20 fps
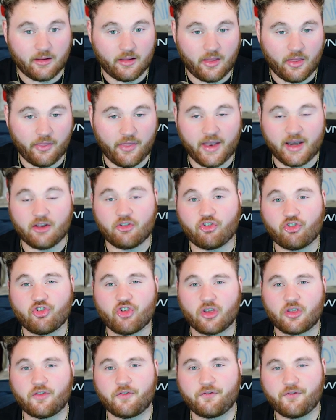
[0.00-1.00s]
then it's
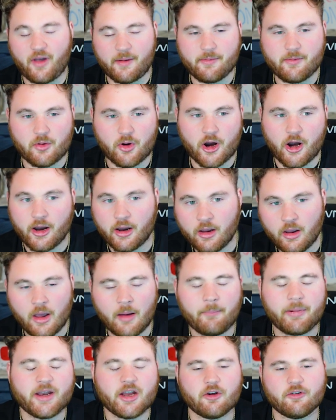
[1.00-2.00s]
just February.
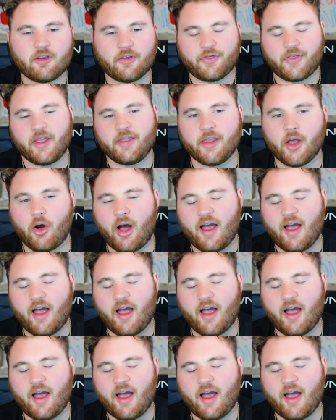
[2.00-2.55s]
But here's the thing, though.